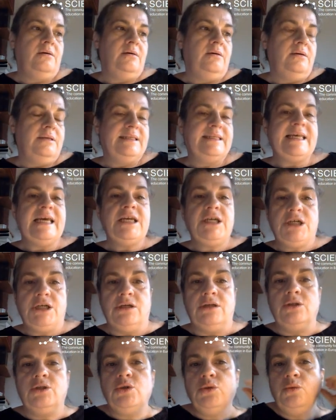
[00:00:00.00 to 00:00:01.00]

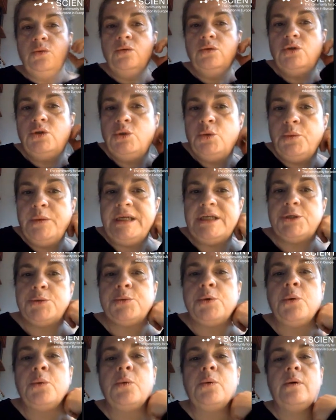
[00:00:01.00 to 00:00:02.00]
session to reach
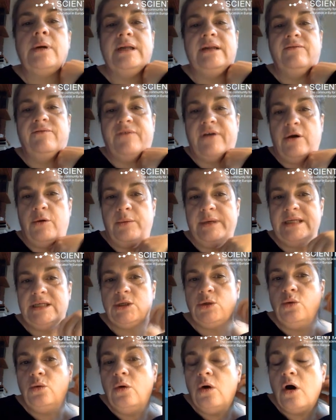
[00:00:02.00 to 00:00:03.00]
rural and faraway
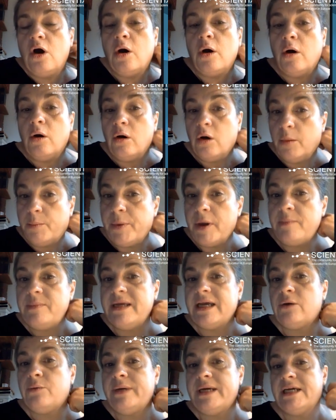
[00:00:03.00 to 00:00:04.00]
school or a
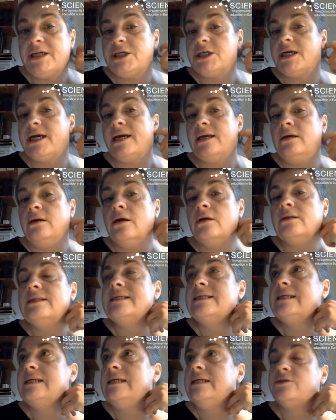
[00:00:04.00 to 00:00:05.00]
public which cannot
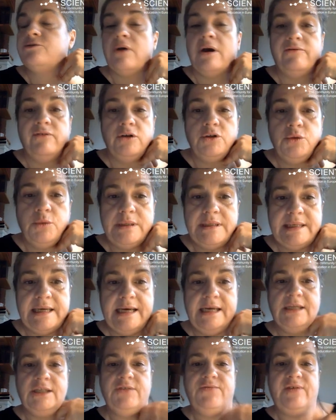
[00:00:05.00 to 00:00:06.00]
necessarily travel to a
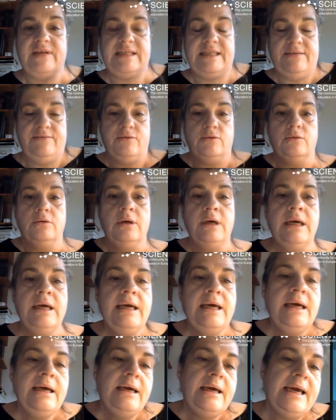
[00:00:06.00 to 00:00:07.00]
science festival.
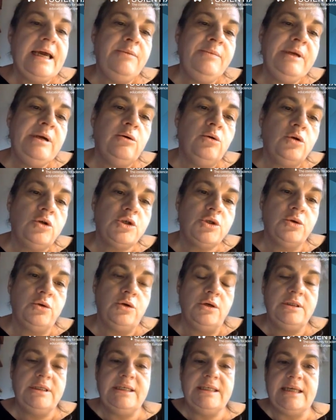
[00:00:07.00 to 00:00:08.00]
And we also
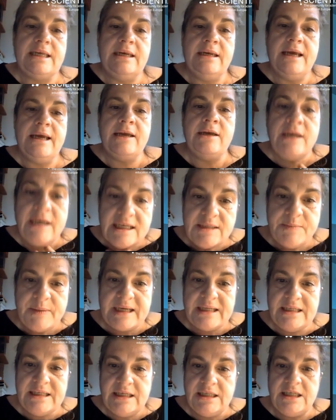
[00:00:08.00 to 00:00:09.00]
notice an
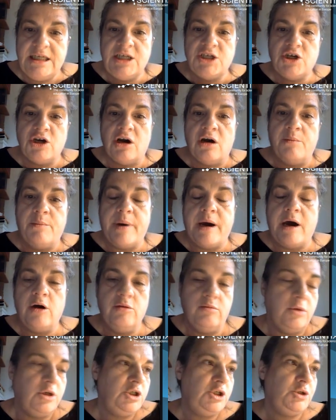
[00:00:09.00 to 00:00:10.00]
unexpected teacher
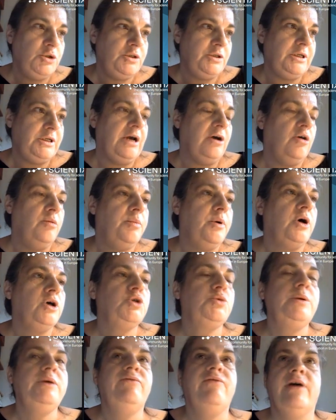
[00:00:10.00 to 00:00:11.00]
empowerment using our box.
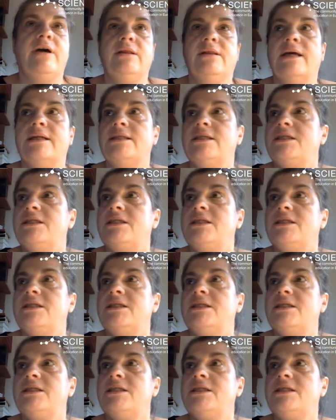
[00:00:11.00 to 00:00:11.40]
We find that